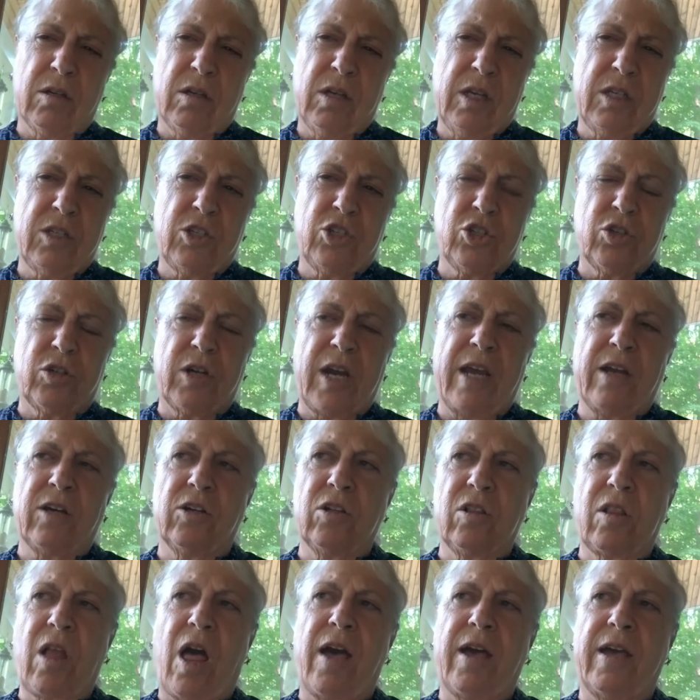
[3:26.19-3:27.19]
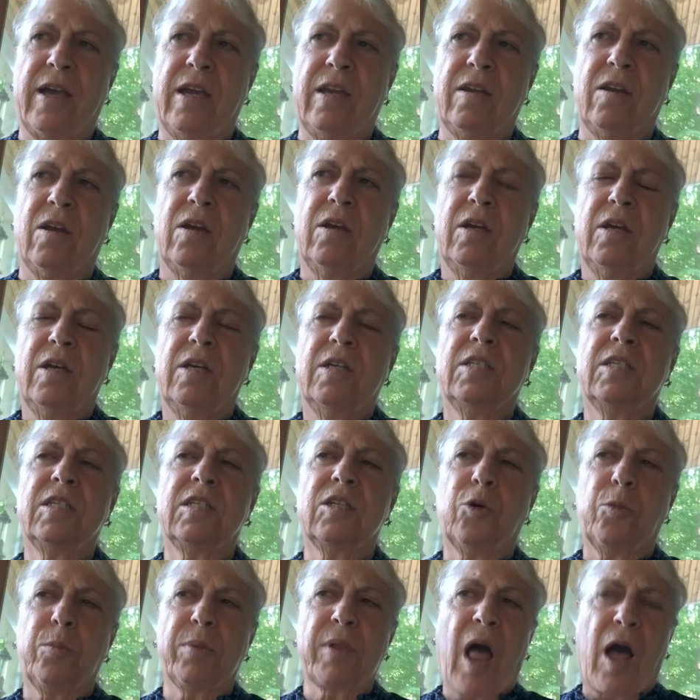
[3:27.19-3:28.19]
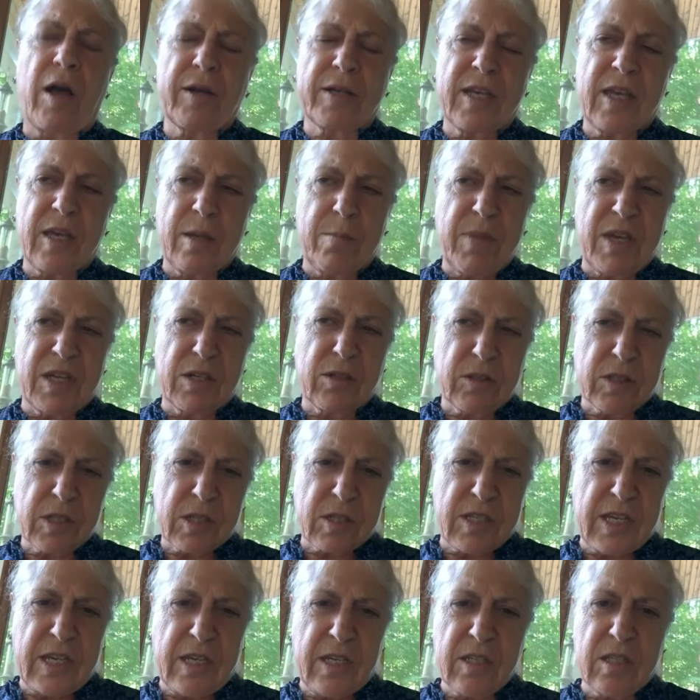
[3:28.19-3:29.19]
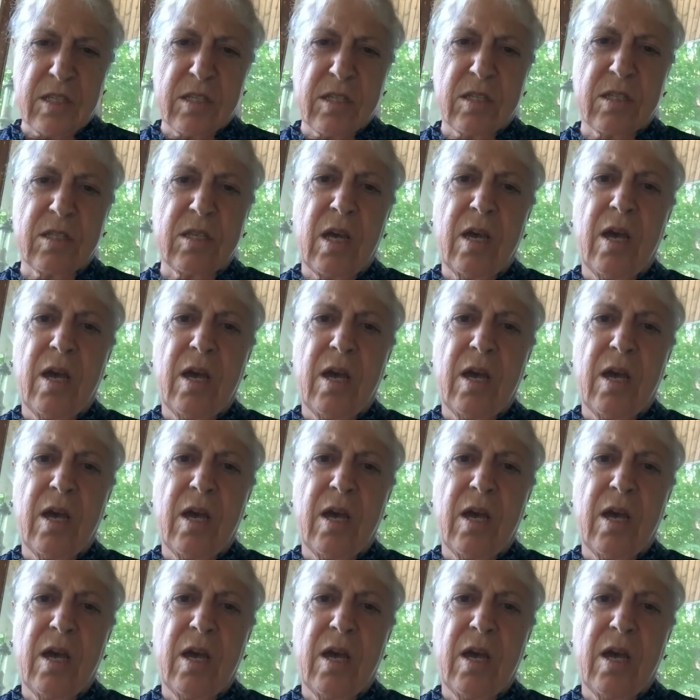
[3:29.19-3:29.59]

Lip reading: Is your airline still blocking middle seats?